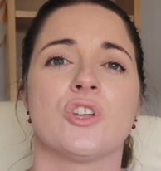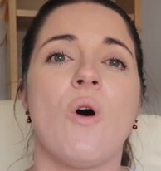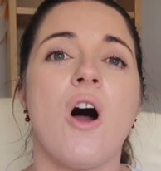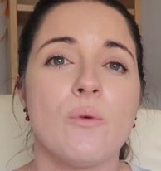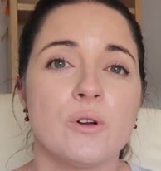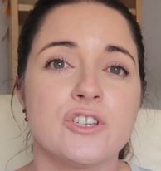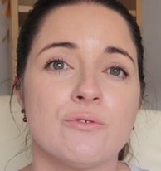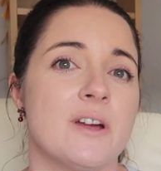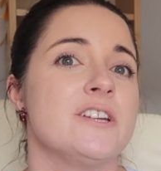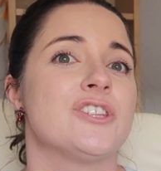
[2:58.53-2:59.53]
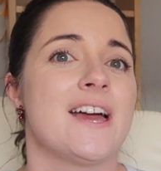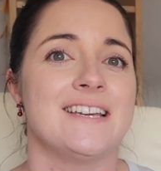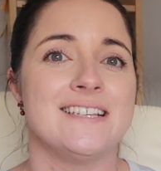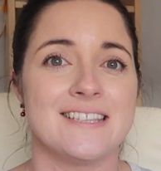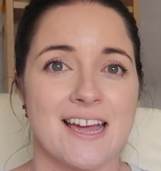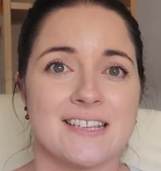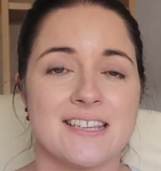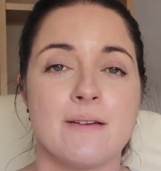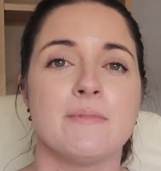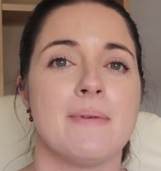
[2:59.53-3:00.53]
So I wanted to reach that exact same